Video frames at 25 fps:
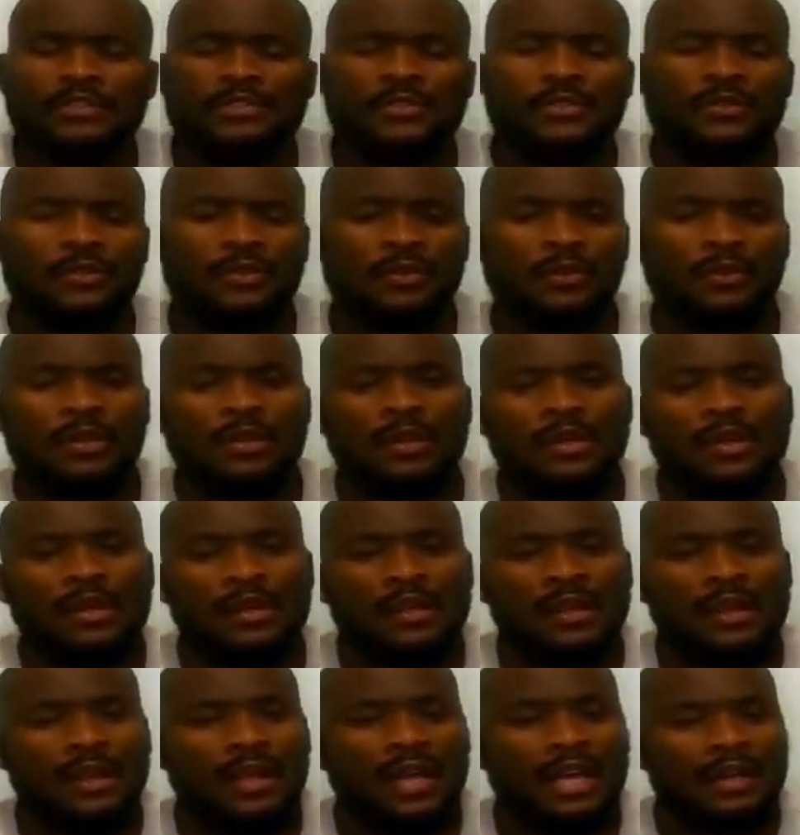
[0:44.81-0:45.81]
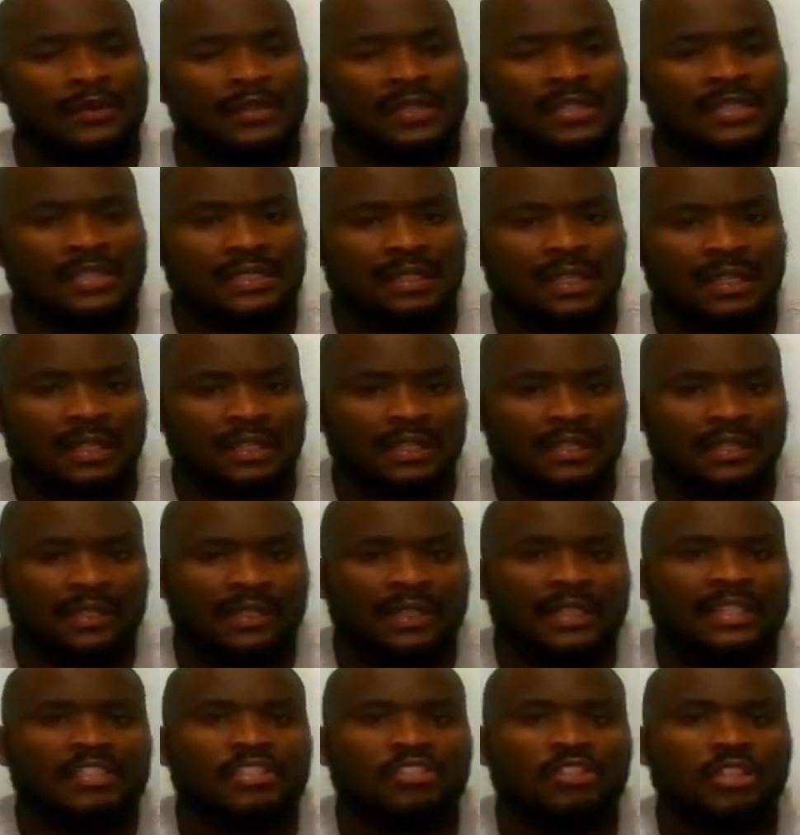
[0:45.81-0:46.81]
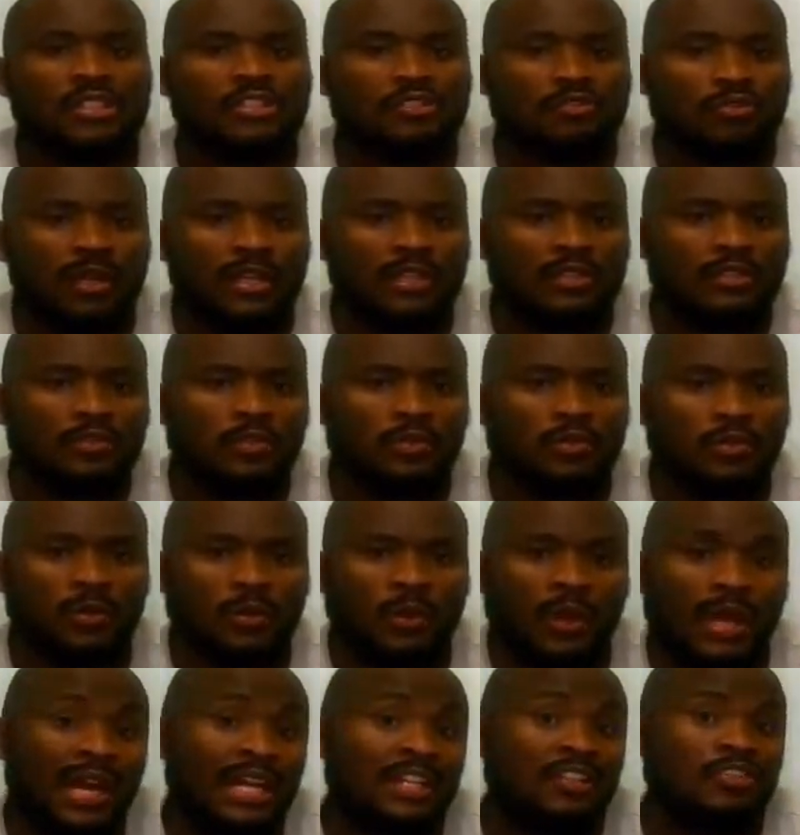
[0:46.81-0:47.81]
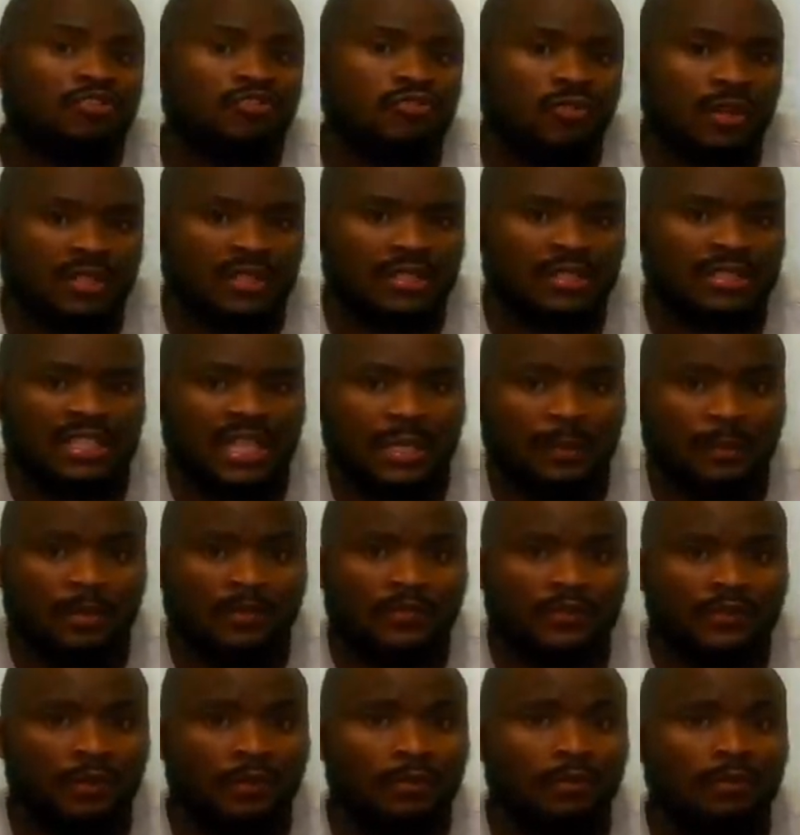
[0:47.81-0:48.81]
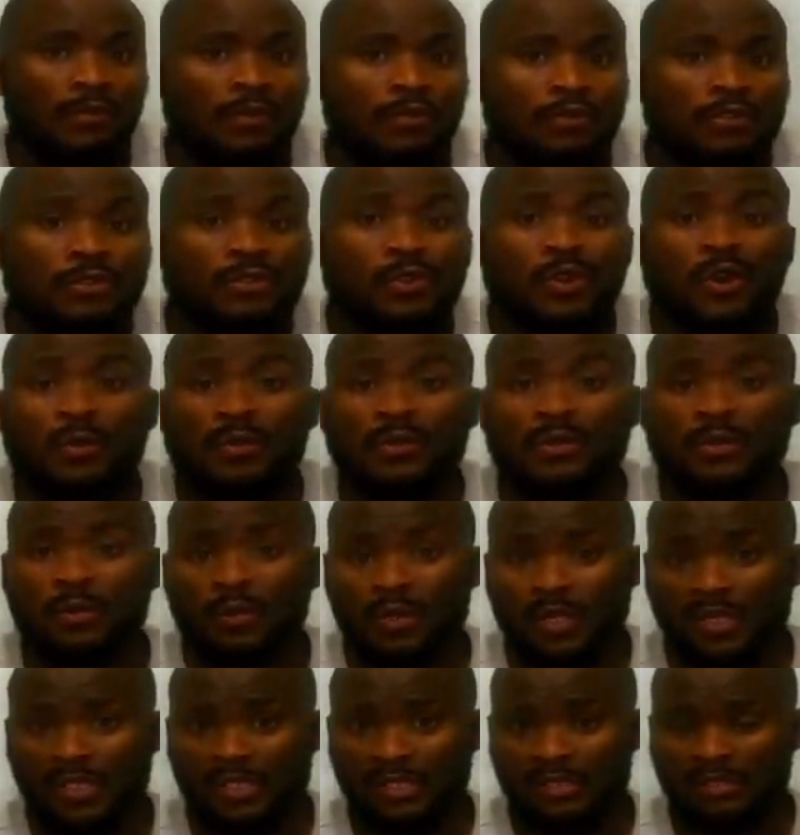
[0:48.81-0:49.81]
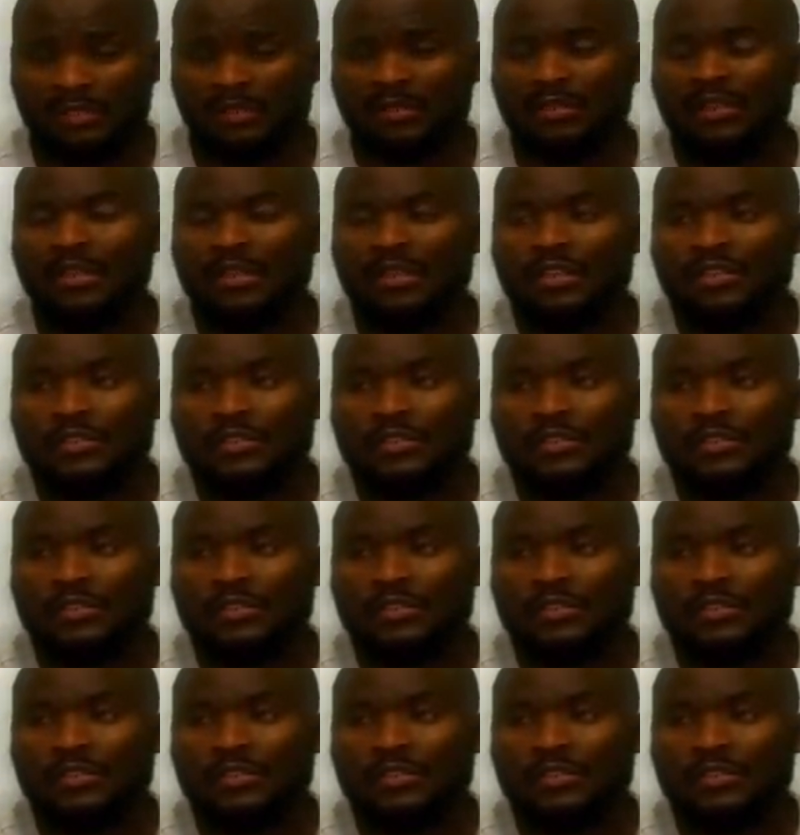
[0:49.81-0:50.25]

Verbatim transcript: So I was like, let's just try to address some of the most common questions.